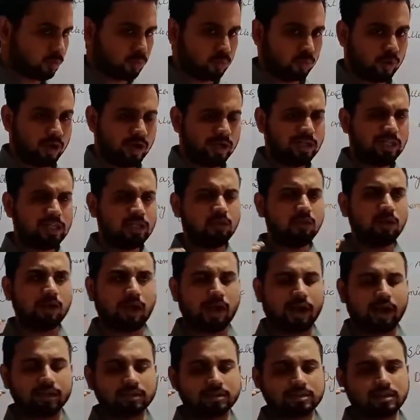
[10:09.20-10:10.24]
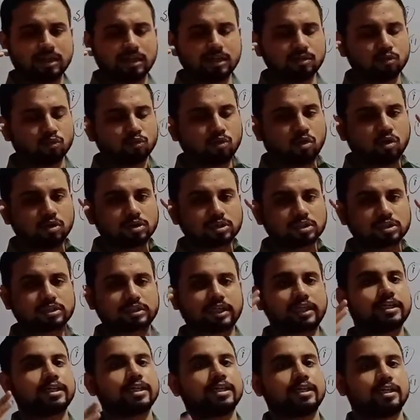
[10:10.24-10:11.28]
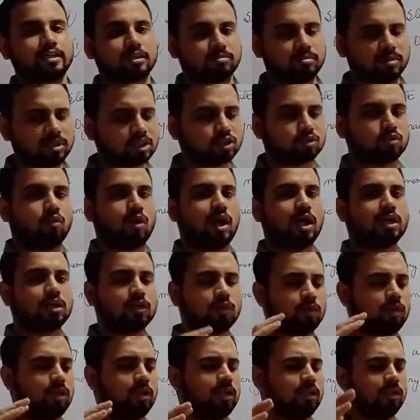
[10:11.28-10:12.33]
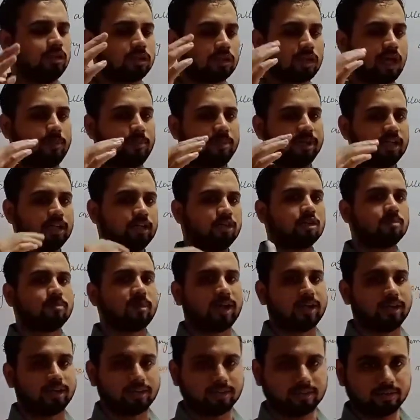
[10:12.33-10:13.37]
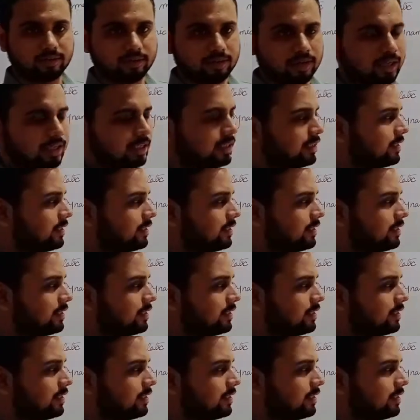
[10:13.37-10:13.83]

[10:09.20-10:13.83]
when you heard the word static, means what will coming in your mind?